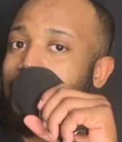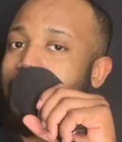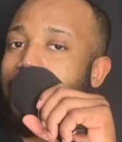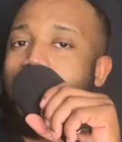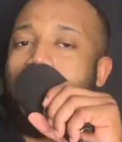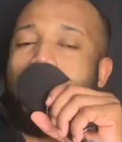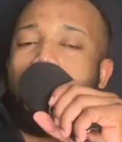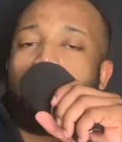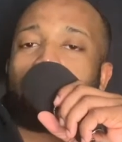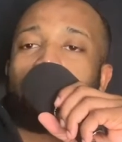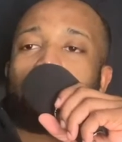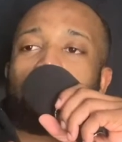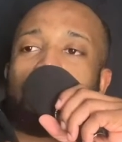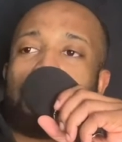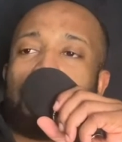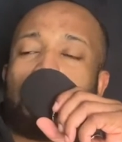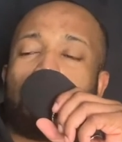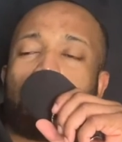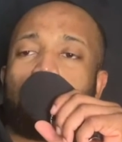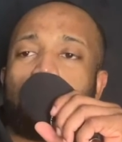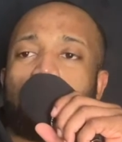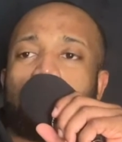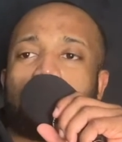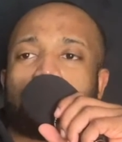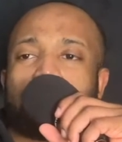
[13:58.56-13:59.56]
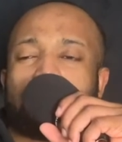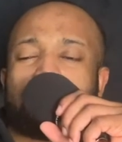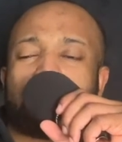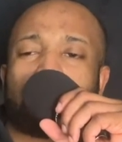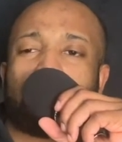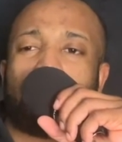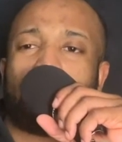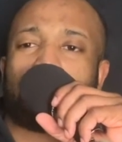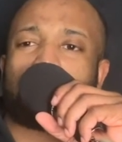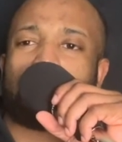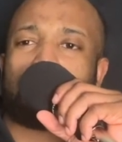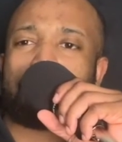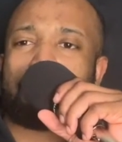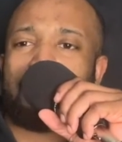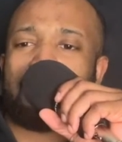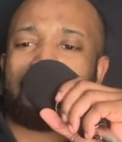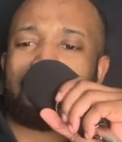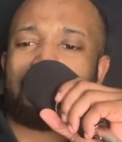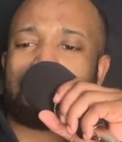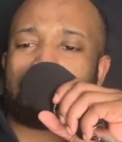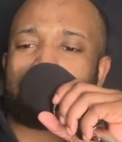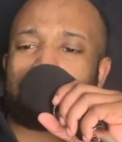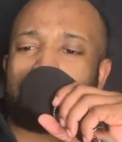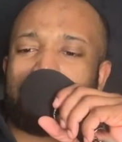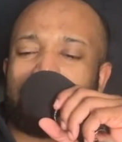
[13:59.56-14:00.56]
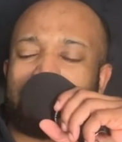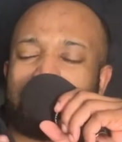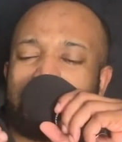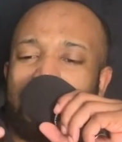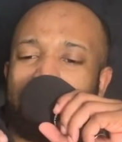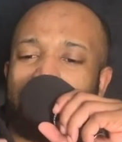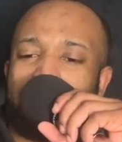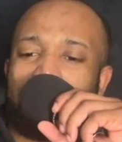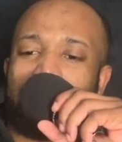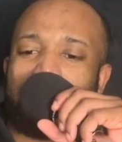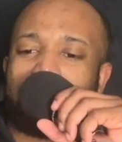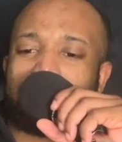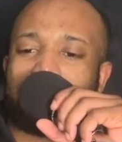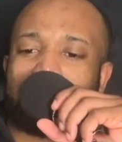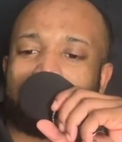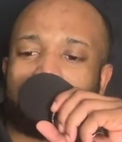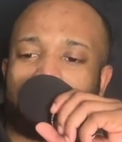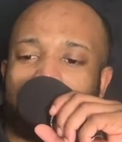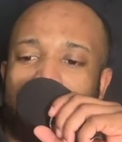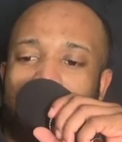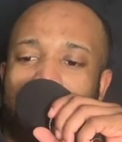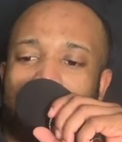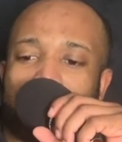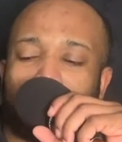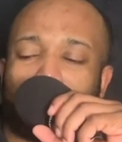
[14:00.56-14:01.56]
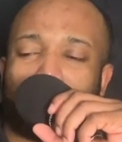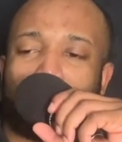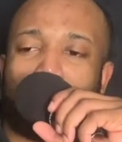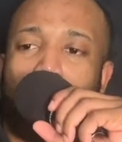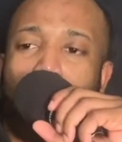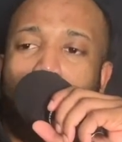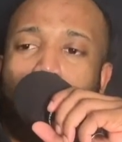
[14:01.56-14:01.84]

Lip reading: I really wanted to touch upon this because I think sometimes we